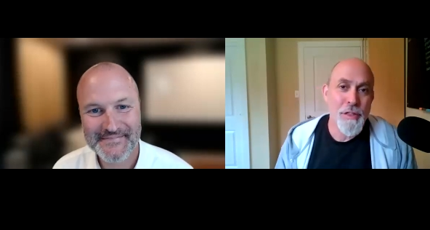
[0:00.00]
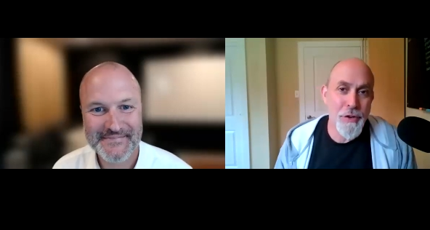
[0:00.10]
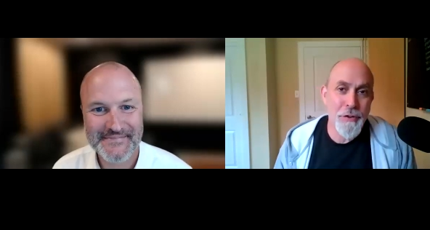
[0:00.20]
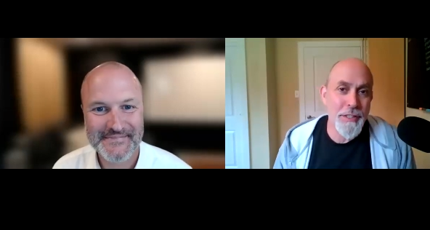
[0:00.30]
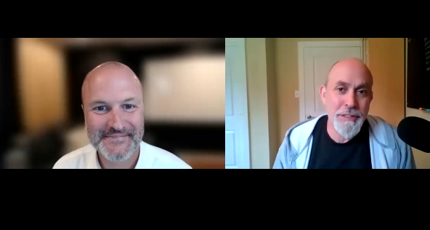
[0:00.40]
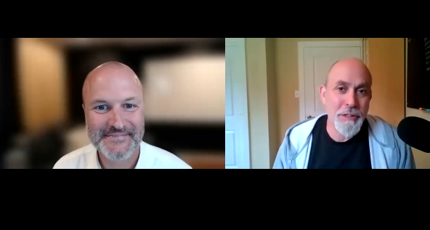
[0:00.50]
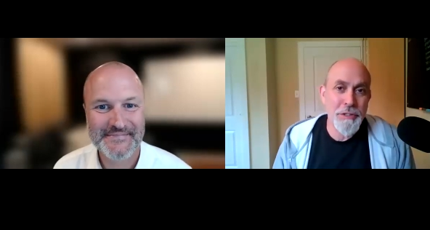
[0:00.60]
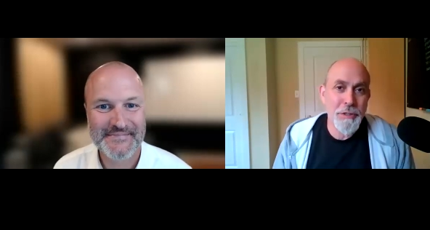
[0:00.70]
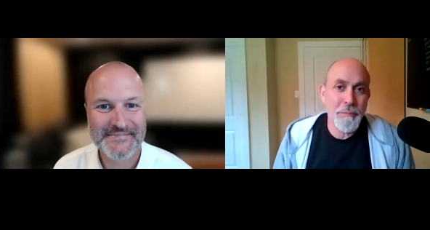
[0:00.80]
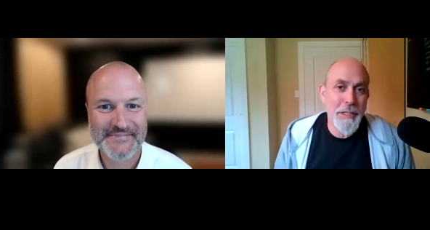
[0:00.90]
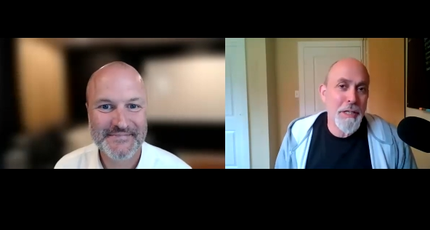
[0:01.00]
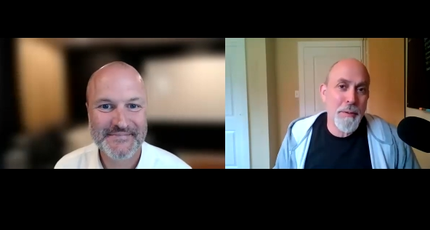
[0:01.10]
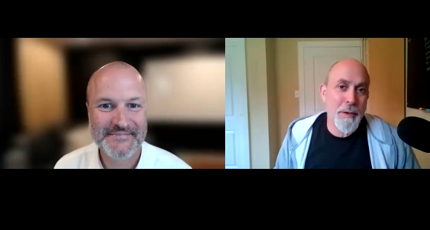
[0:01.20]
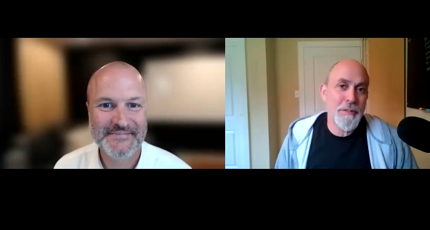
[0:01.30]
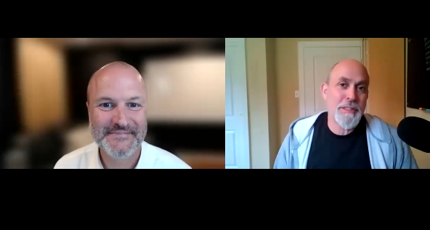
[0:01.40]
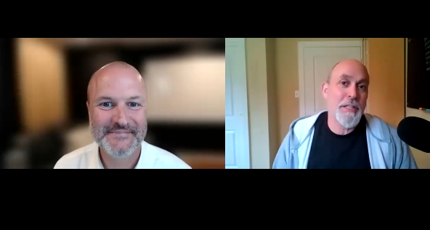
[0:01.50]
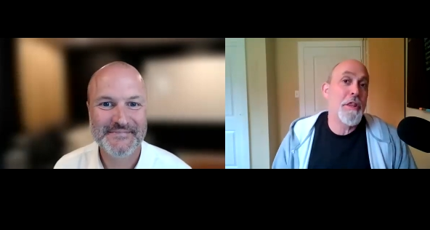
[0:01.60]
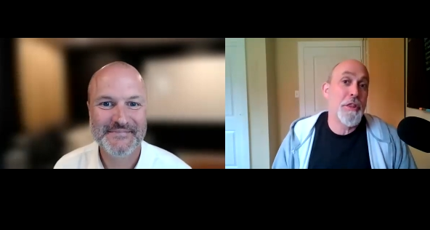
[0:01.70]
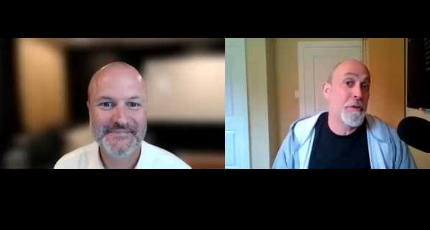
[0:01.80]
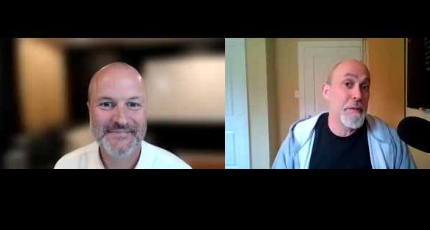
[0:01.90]
Speaker 1: 30 social media posts in
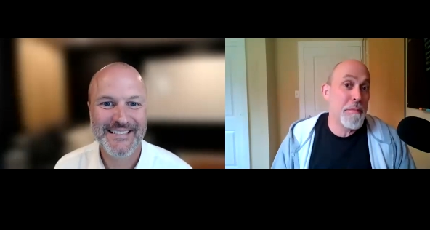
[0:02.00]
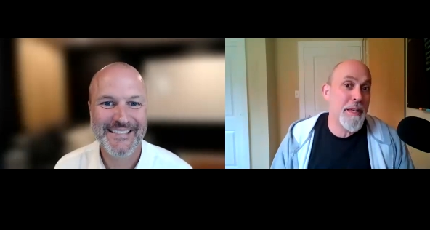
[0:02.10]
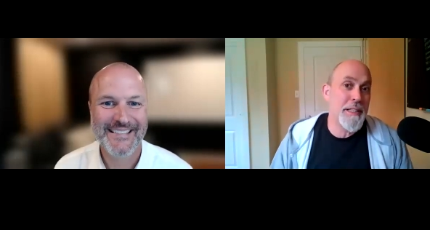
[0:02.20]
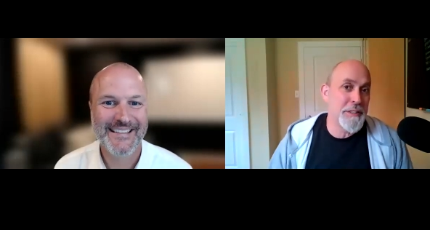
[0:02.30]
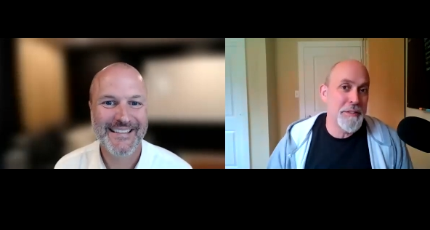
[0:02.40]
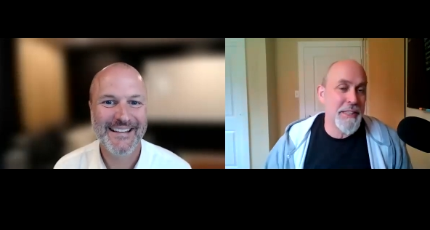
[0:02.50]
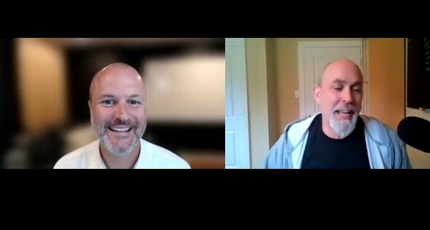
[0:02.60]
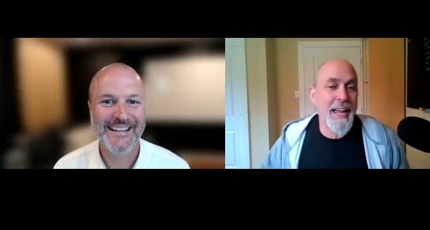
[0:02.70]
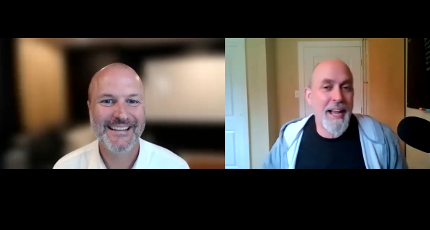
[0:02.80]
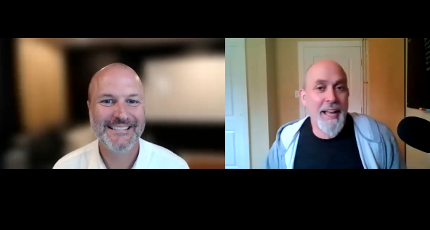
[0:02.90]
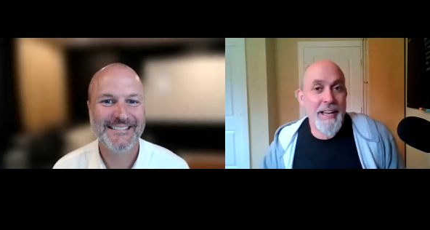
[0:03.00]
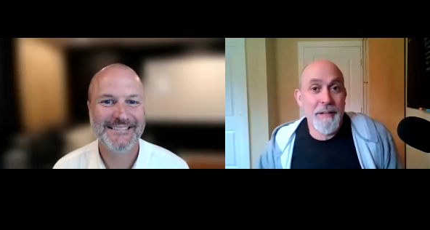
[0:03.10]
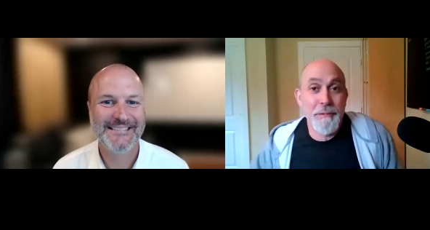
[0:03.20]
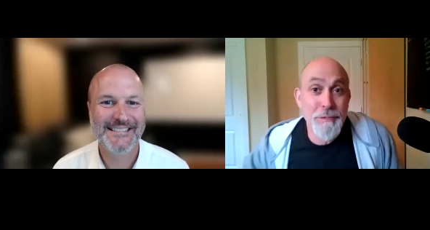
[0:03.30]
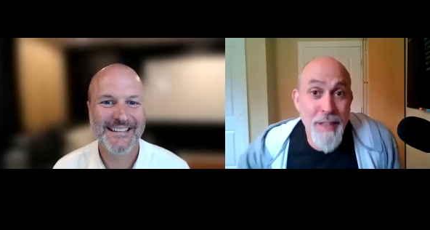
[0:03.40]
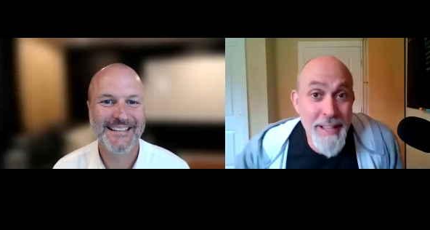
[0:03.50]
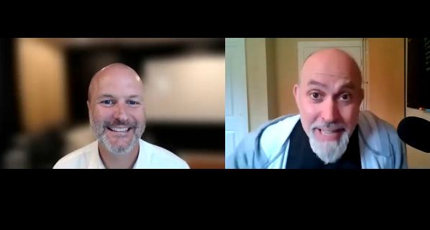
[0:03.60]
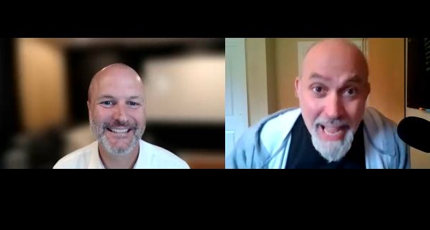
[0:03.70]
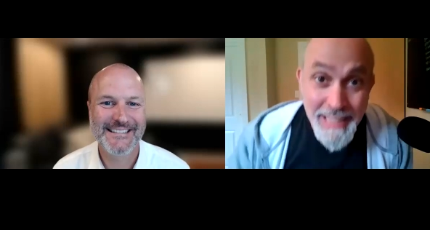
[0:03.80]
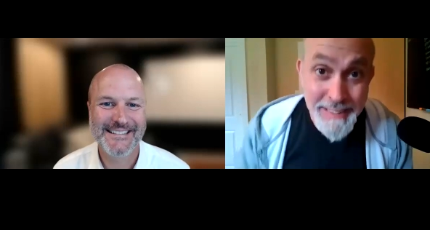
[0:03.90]
30 minutes using AI. It was
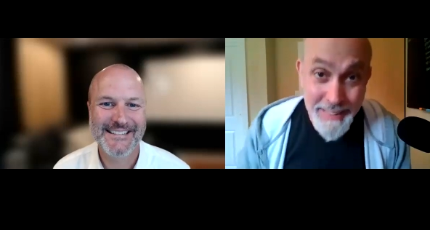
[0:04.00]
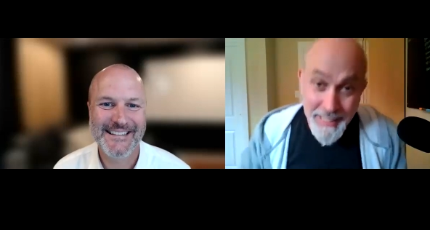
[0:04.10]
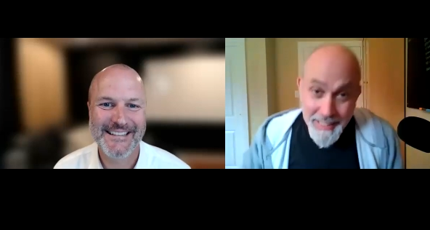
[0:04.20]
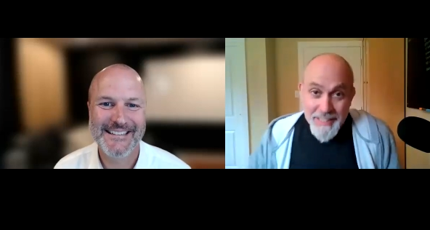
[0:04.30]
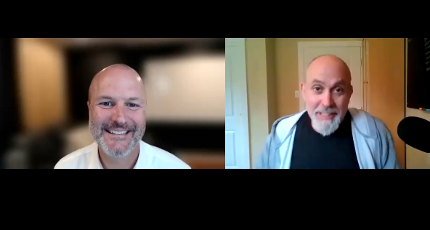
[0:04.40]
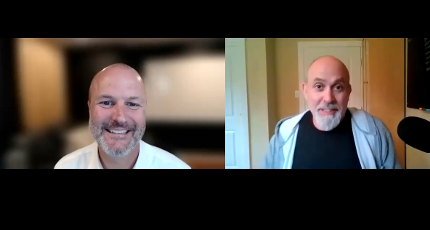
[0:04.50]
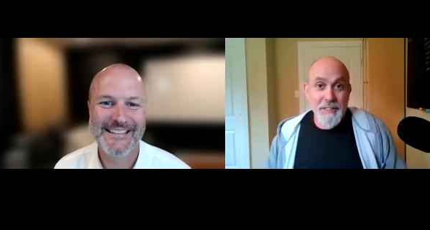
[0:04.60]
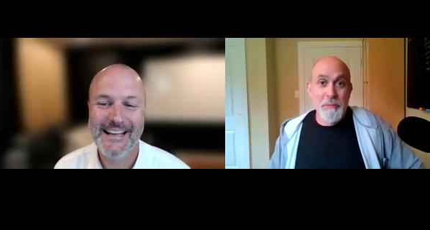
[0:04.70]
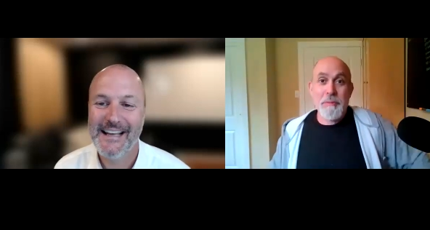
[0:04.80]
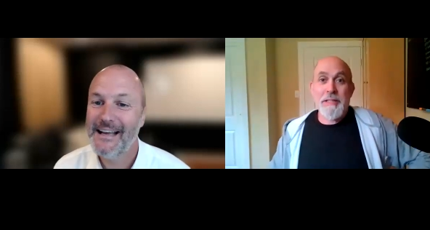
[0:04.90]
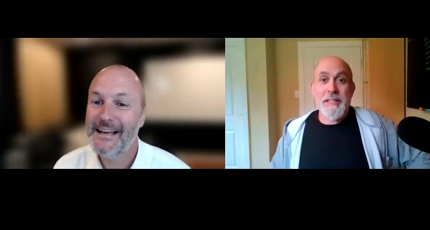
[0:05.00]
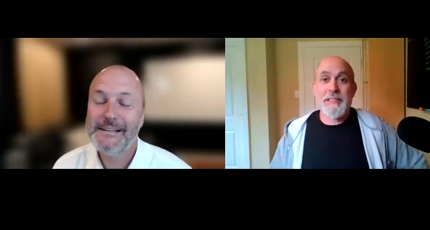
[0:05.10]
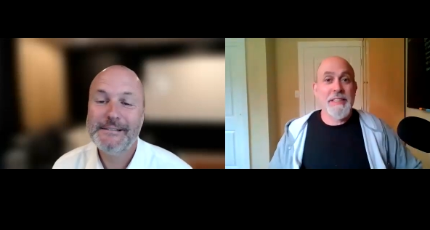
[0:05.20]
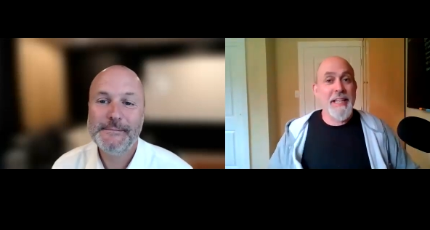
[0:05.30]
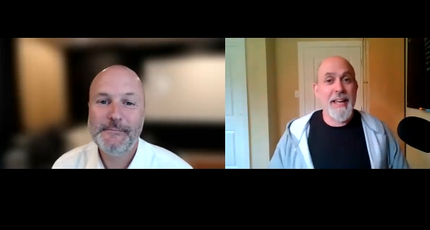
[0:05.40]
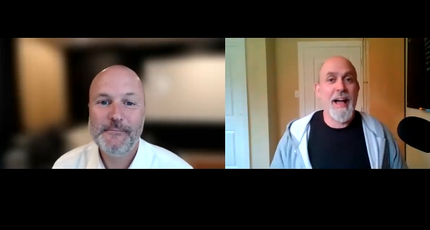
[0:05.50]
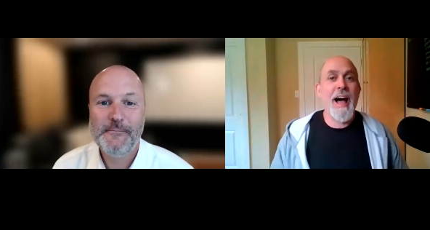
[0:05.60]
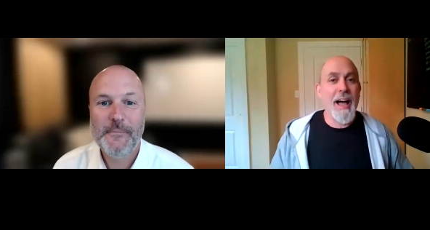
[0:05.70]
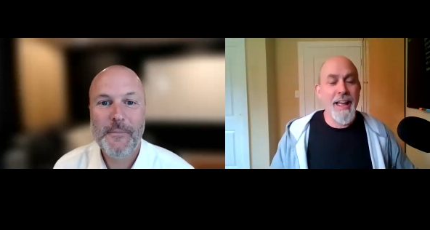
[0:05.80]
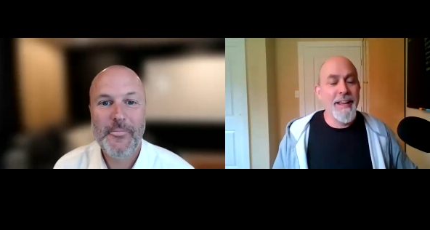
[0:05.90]
fantastic. Don't be dissing
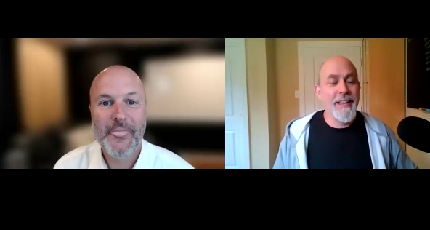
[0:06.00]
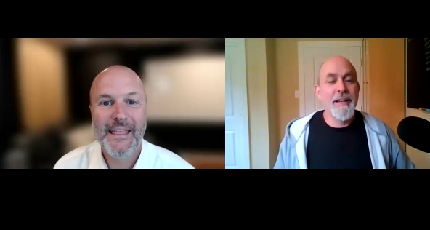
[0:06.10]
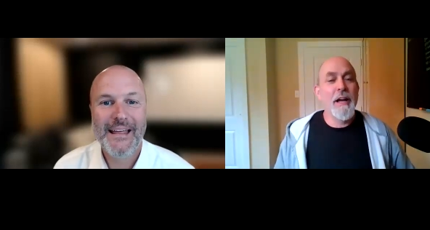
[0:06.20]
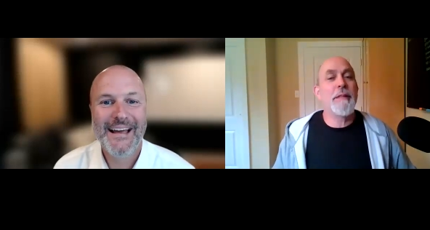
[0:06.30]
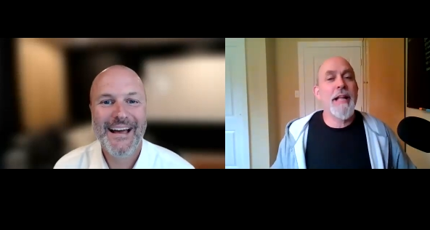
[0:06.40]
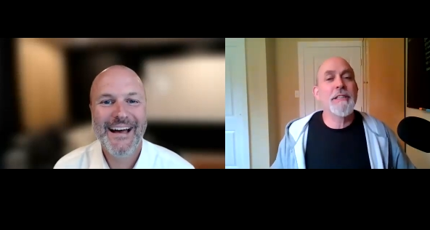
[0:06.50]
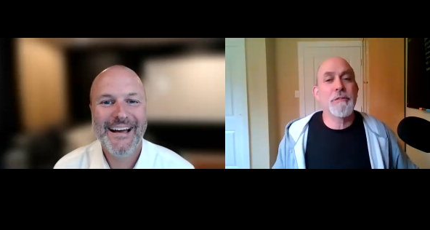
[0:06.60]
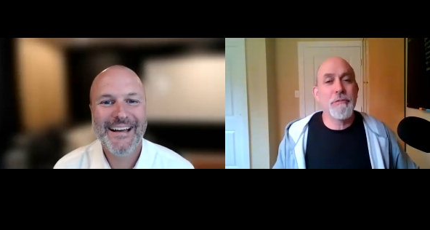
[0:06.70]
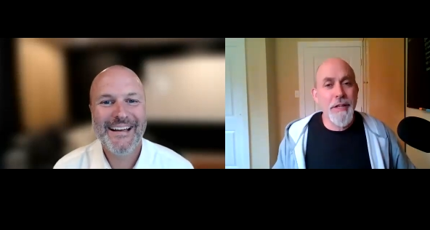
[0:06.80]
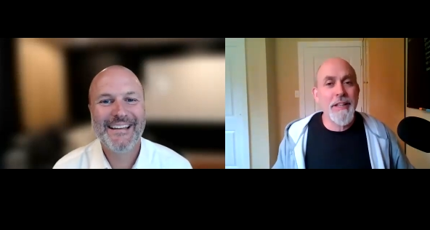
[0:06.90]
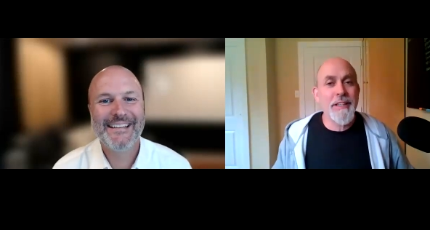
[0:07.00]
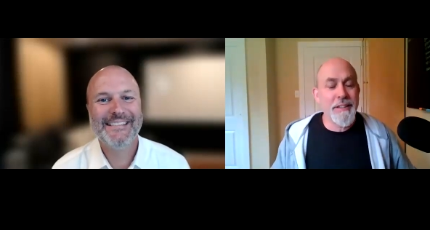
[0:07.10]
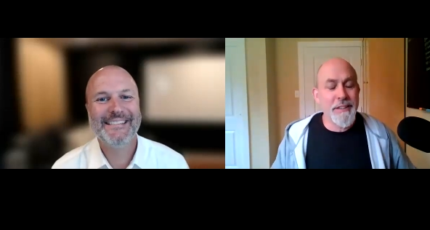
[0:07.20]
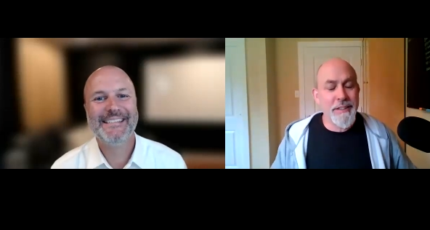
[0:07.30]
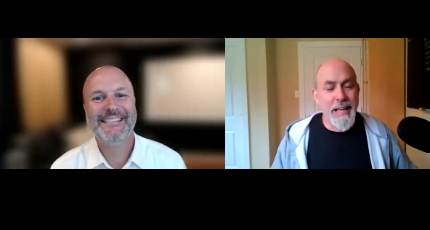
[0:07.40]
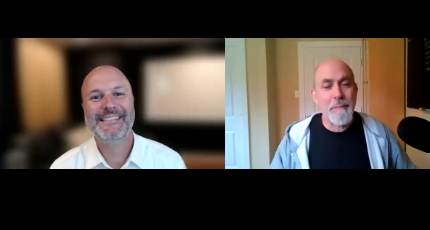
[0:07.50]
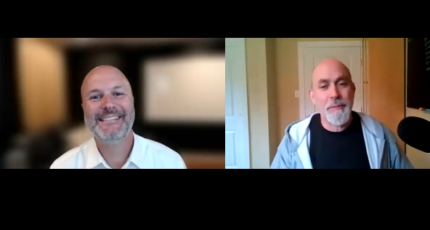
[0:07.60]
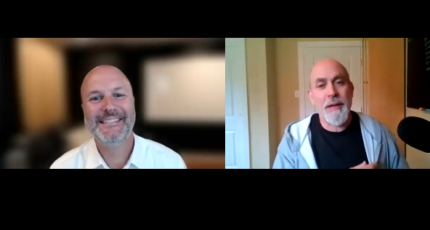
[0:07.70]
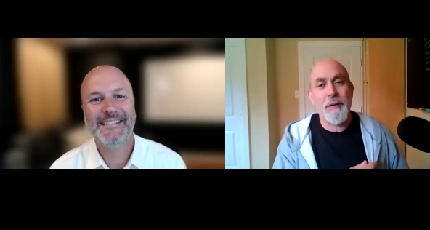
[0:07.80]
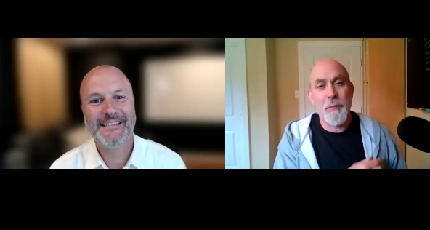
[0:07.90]
AI. I mean, that's really the
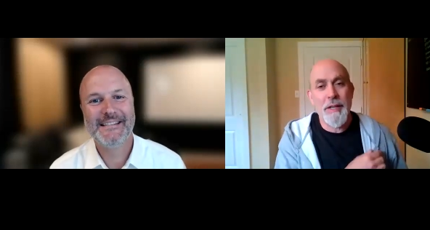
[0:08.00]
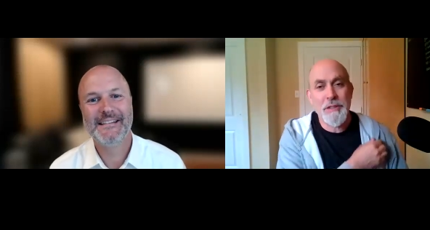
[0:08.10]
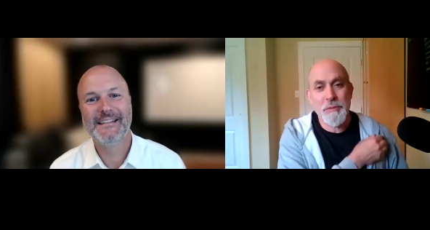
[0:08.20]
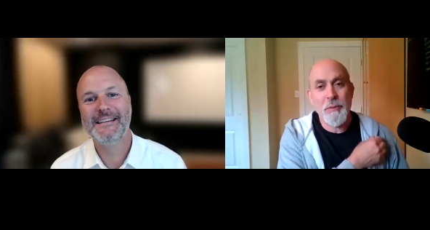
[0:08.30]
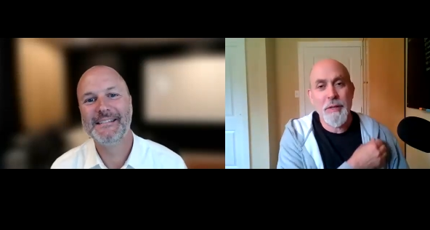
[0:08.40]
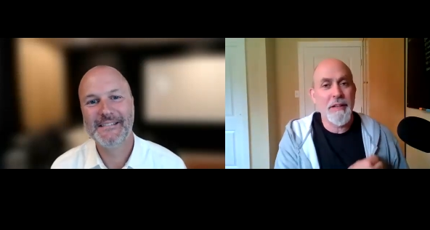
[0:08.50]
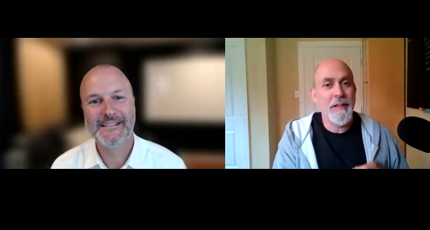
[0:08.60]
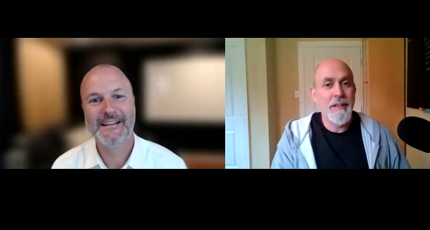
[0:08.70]
depth at which we,